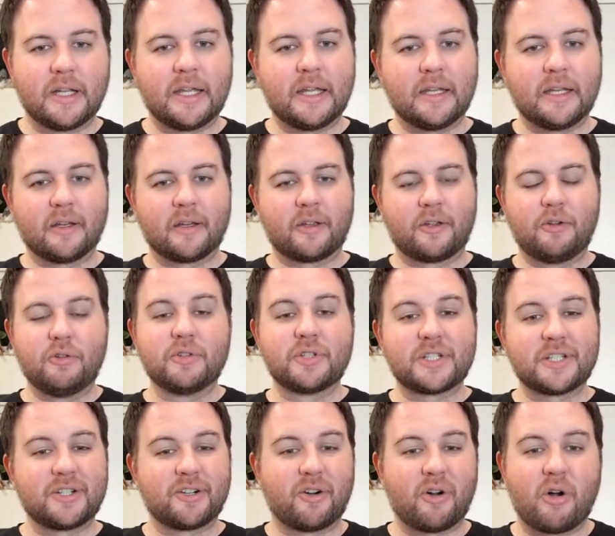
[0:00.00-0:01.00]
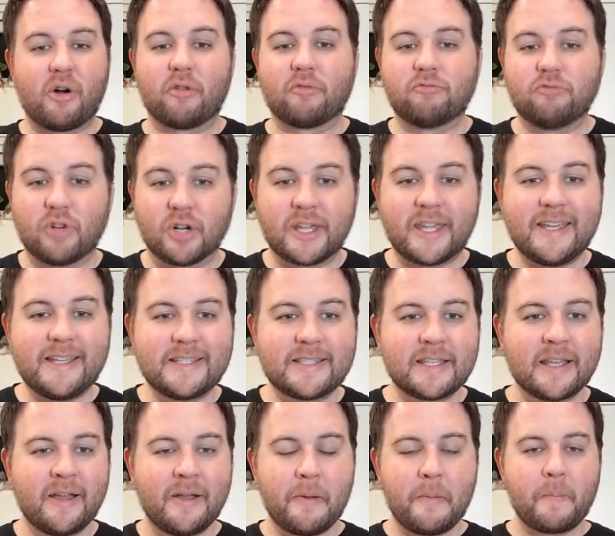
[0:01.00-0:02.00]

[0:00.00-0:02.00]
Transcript: and Gushchin are all rookies.